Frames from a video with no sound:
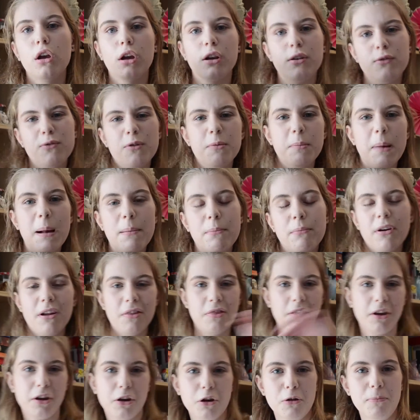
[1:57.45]
kind of remember it
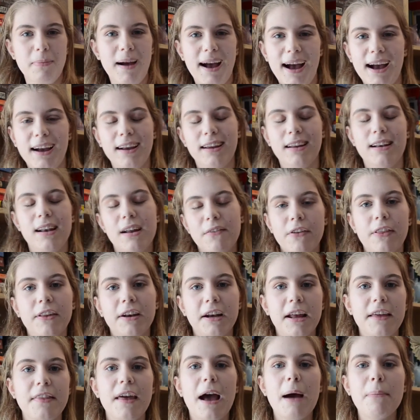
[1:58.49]
and then go back and everything
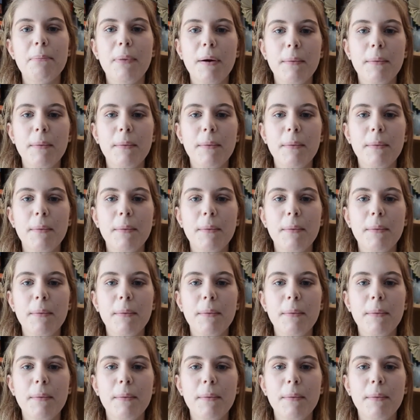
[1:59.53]
like that.